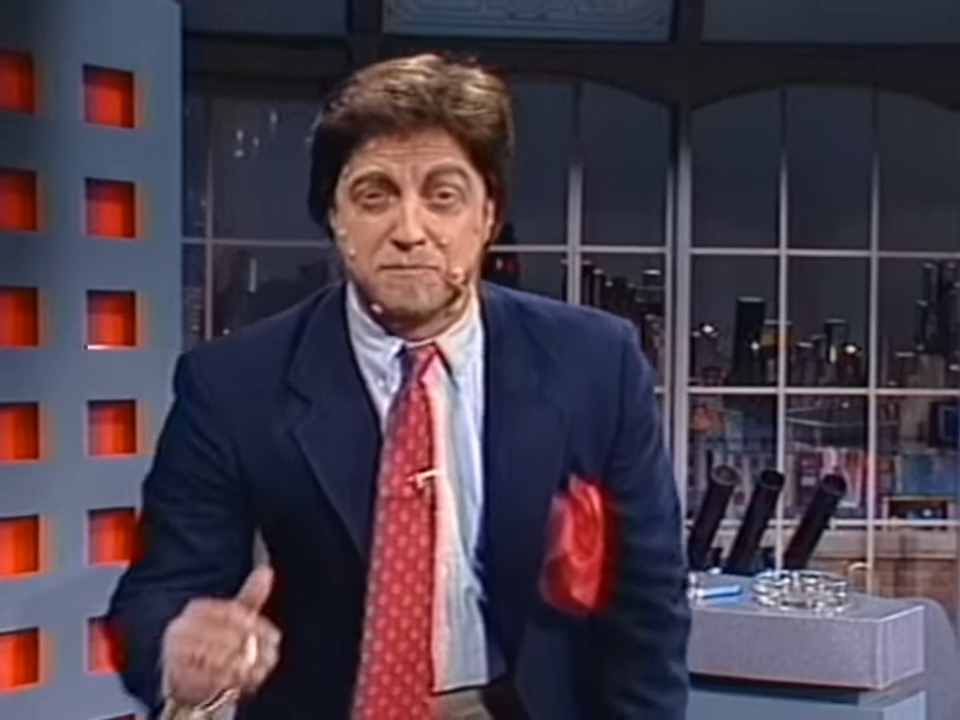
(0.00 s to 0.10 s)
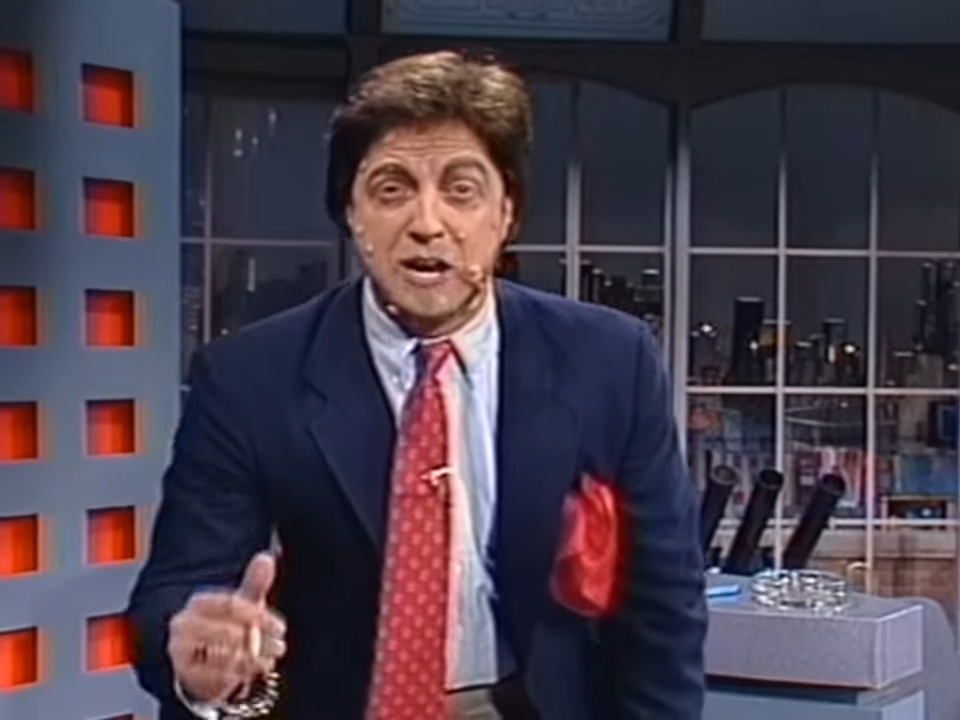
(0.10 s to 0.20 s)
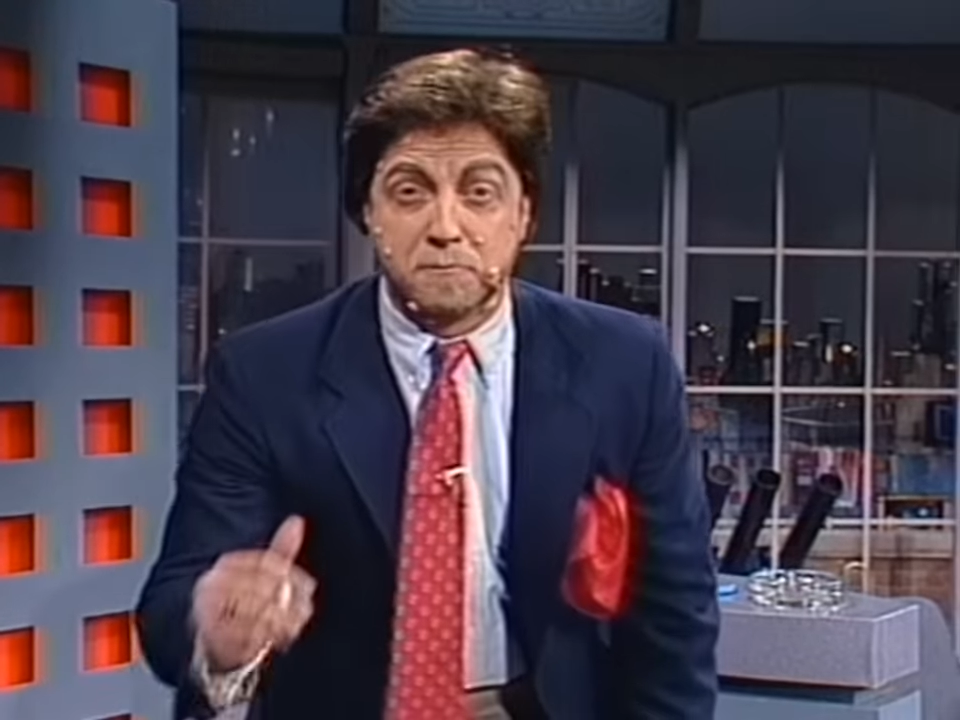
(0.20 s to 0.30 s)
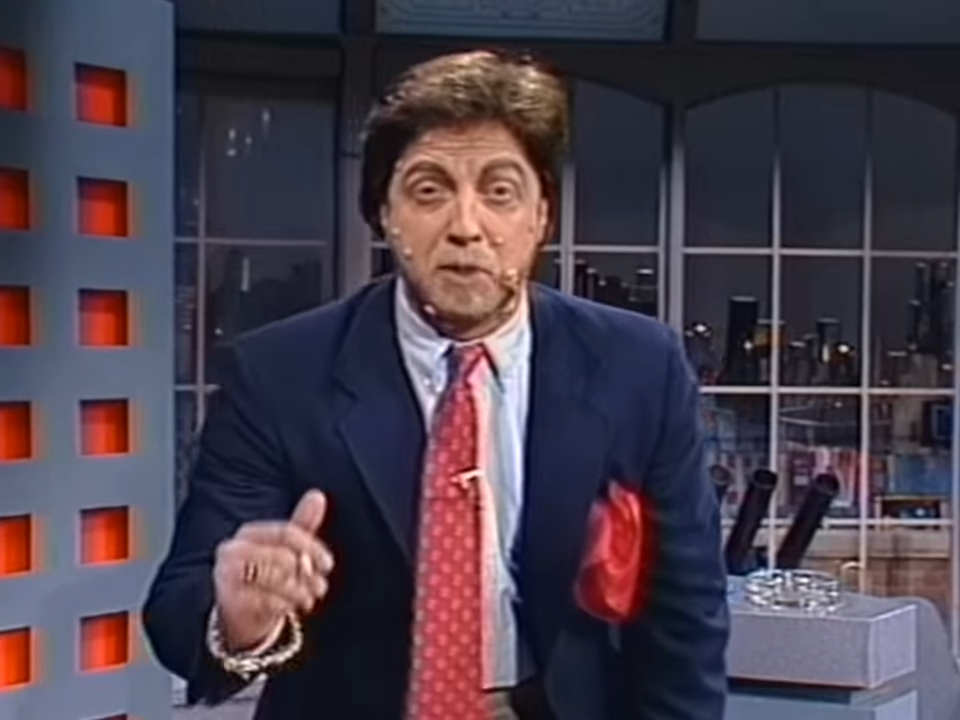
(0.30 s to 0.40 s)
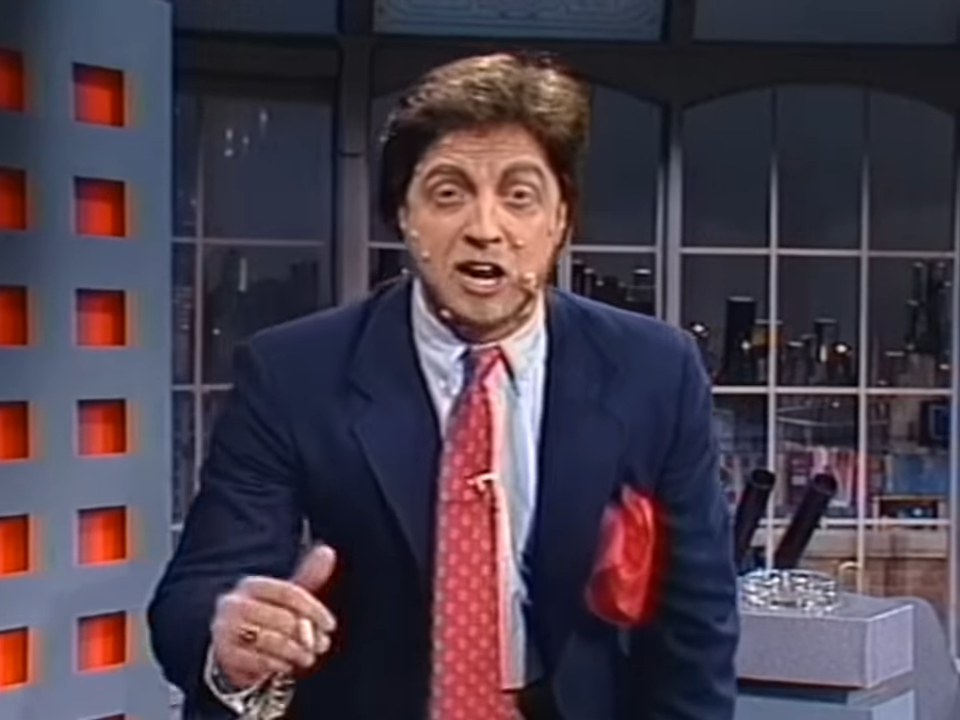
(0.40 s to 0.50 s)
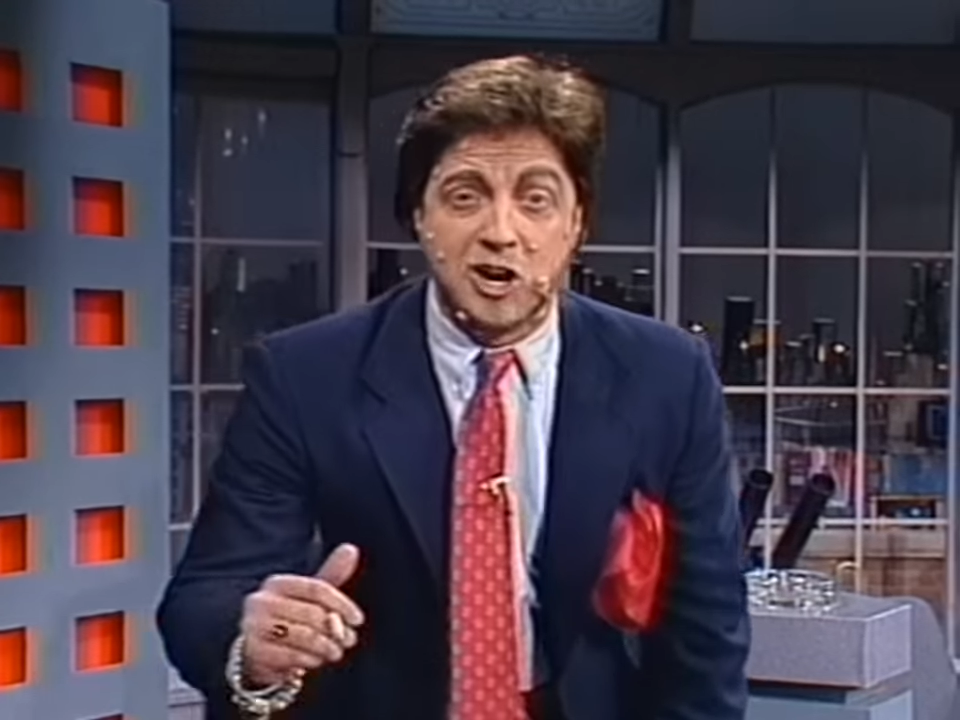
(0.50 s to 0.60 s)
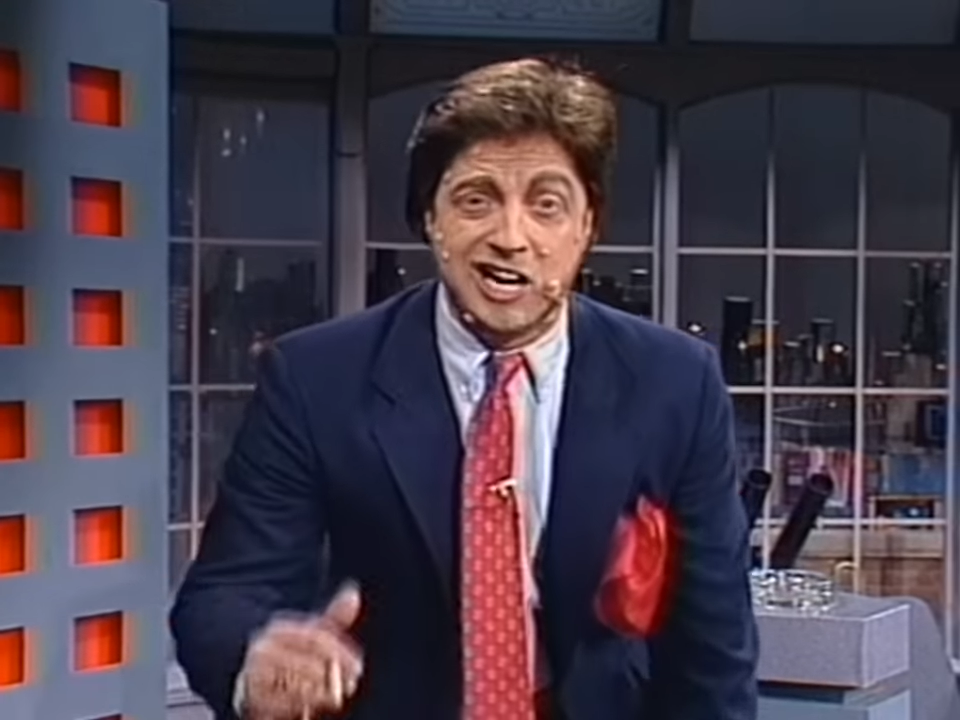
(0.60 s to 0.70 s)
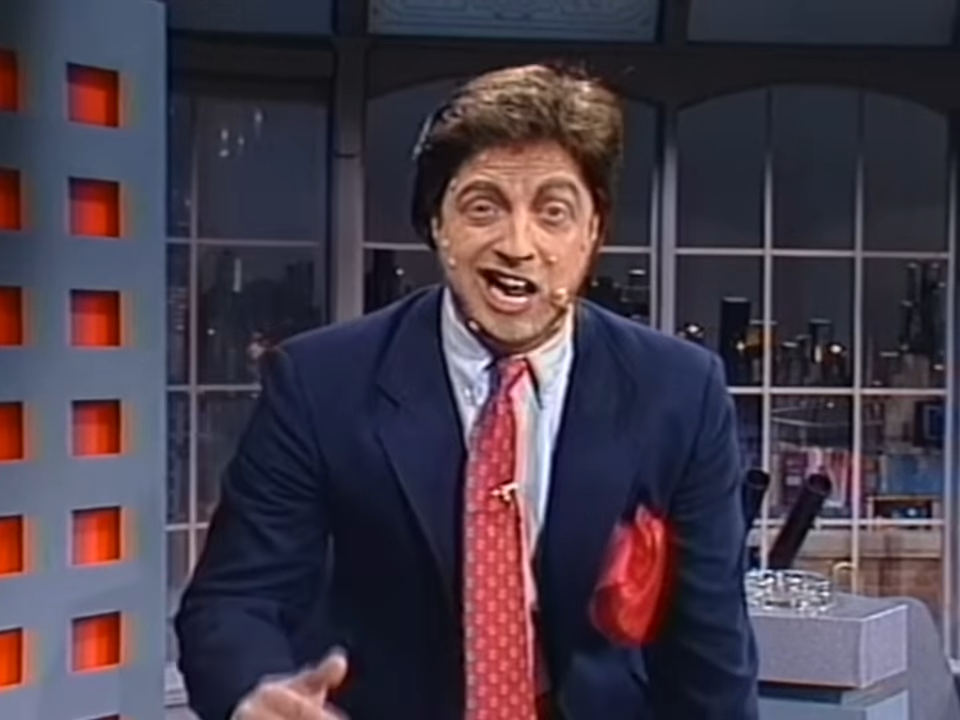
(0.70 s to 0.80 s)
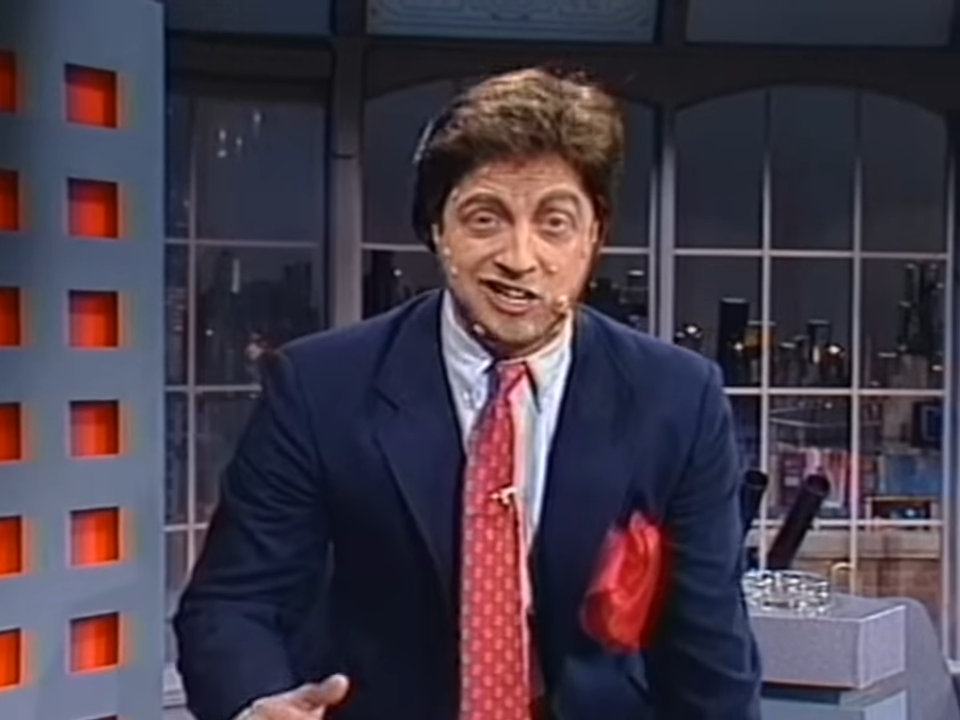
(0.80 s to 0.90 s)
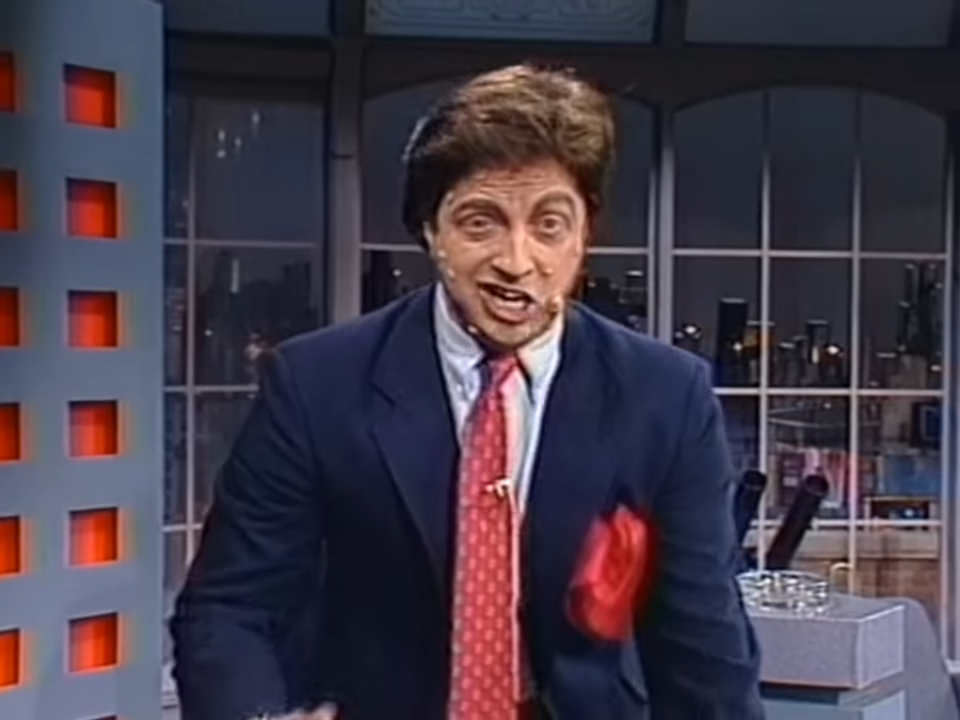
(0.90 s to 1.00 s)
milk, butter,
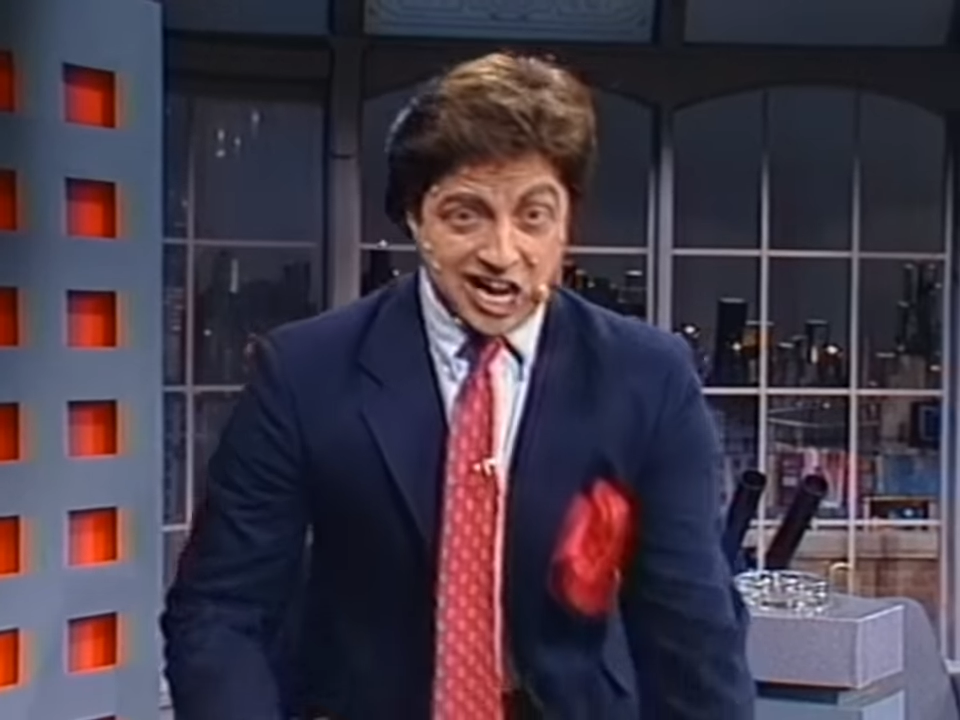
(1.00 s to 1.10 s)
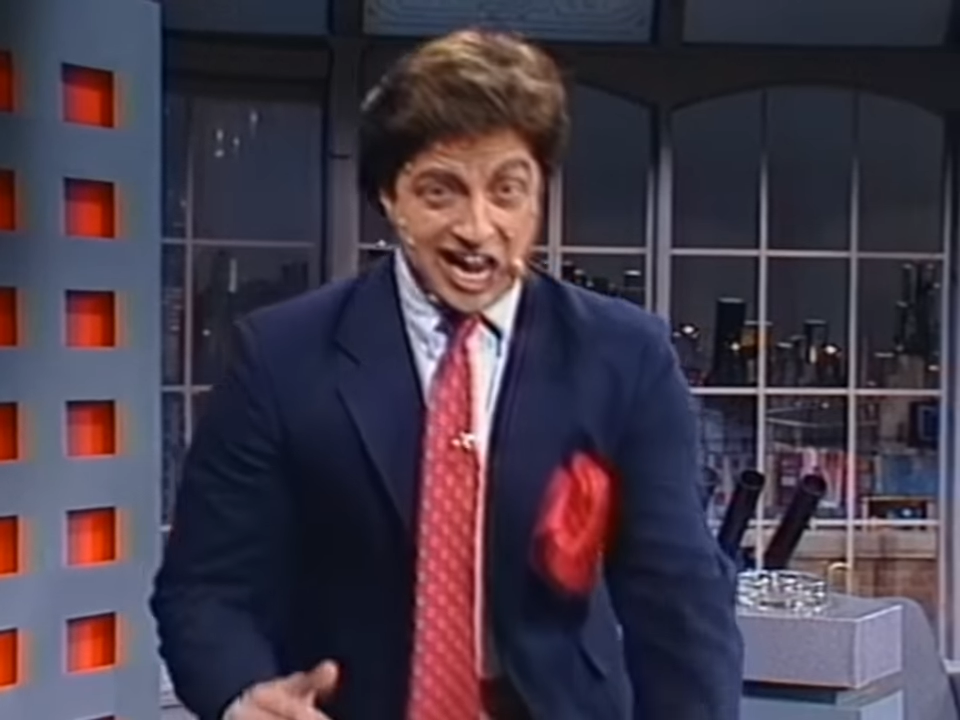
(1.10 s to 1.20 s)
and eggs.